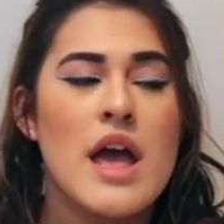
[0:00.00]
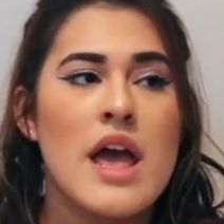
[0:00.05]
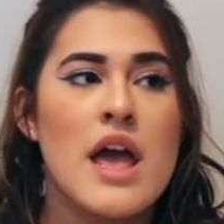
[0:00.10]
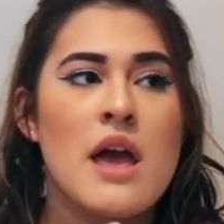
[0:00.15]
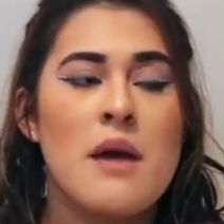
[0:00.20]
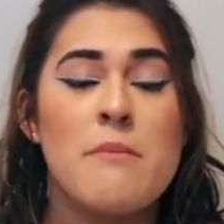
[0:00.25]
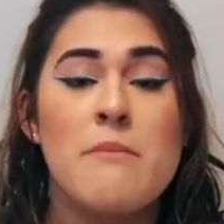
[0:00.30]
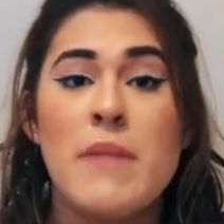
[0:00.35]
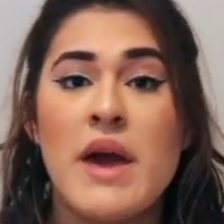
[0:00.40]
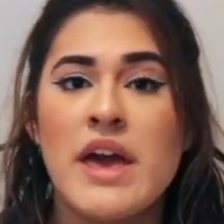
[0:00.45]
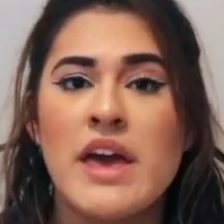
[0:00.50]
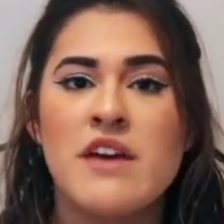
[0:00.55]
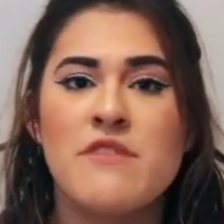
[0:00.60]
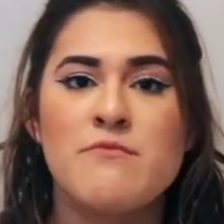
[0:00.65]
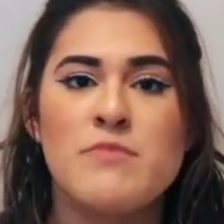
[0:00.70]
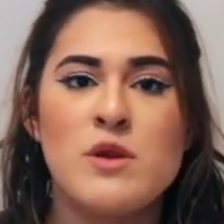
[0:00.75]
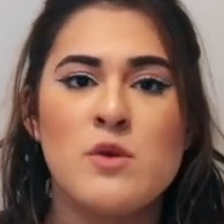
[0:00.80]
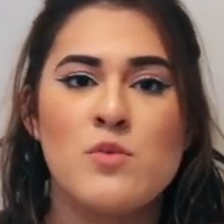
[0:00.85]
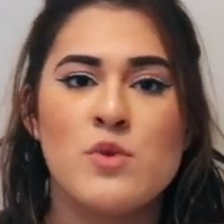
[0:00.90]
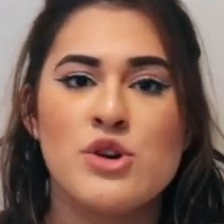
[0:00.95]
it may
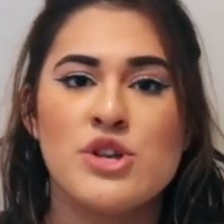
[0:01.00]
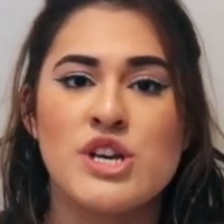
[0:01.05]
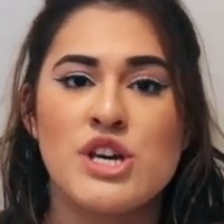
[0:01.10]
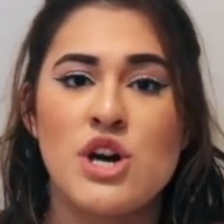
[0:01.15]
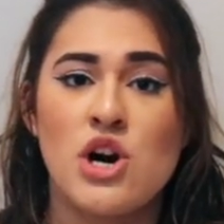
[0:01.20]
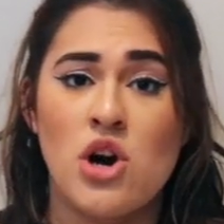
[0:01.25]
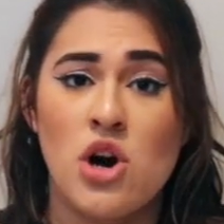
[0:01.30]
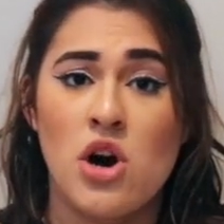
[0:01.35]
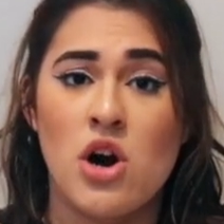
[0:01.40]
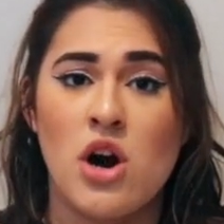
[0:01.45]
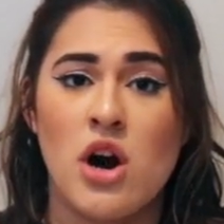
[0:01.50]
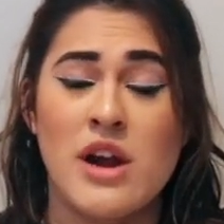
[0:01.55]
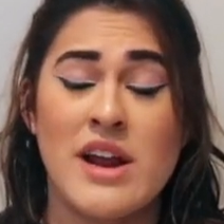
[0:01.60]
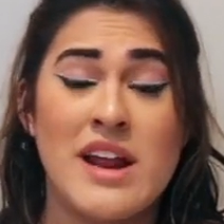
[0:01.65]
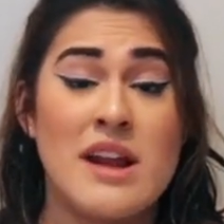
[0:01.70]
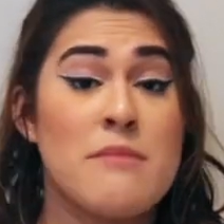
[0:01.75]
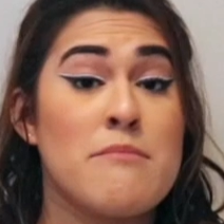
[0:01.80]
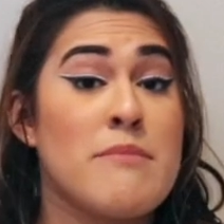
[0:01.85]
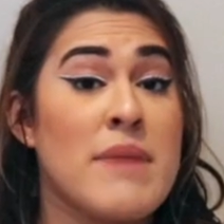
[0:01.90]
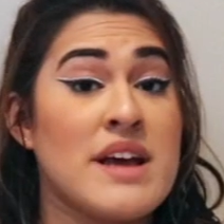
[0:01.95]
have been really
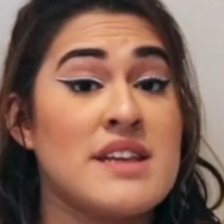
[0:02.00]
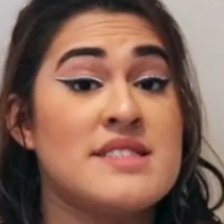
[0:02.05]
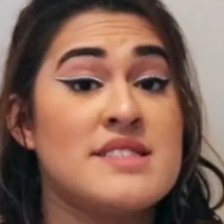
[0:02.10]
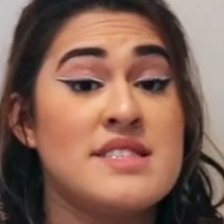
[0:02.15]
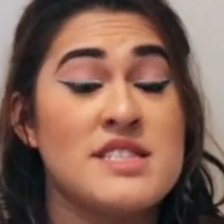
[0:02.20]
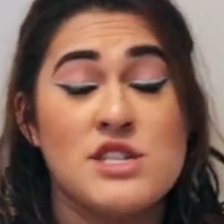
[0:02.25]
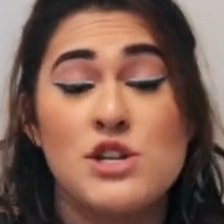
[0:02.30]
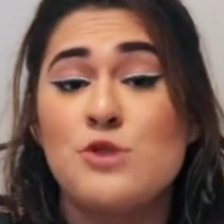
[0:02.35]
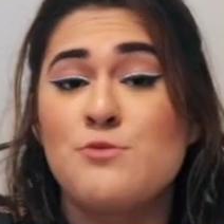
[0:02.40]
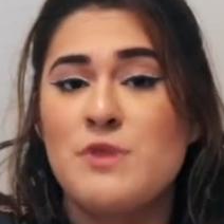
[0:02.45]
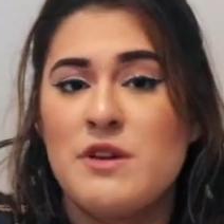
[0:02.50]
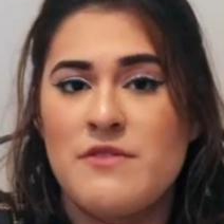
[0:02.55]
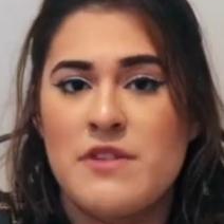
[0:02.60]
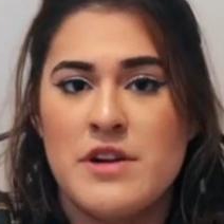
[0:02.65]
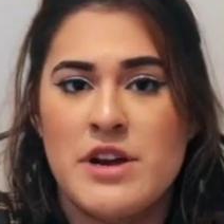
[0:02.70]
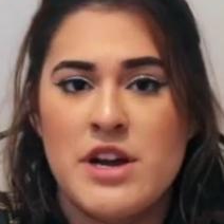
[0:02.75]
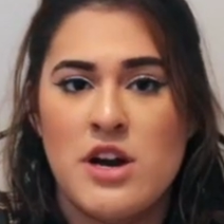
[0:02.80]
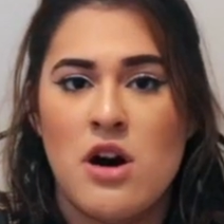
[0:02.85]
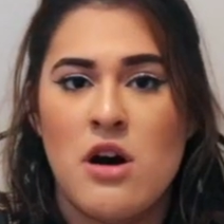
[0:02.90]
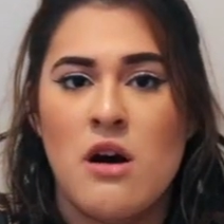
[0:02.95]
hard. It may still be
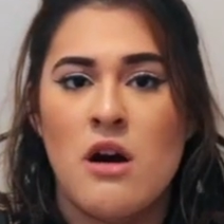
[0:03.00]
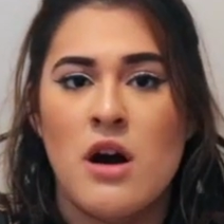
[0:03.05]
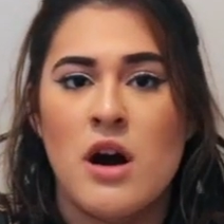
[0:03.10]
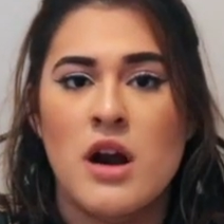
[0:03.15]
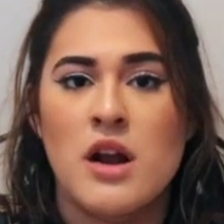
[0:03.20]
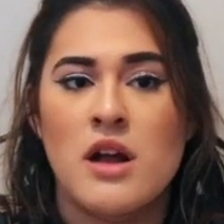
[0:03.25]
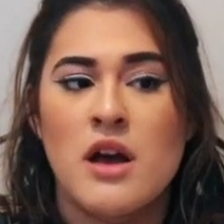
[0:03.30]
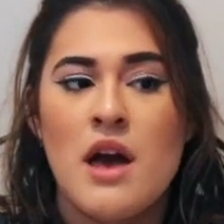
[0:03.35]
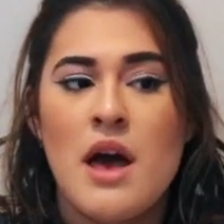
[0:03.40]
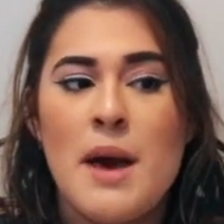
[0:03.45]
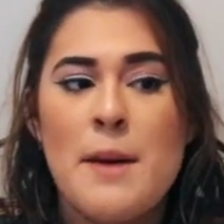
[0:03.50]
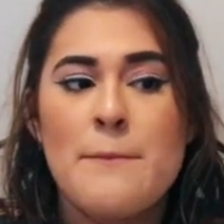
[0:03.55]
very hard.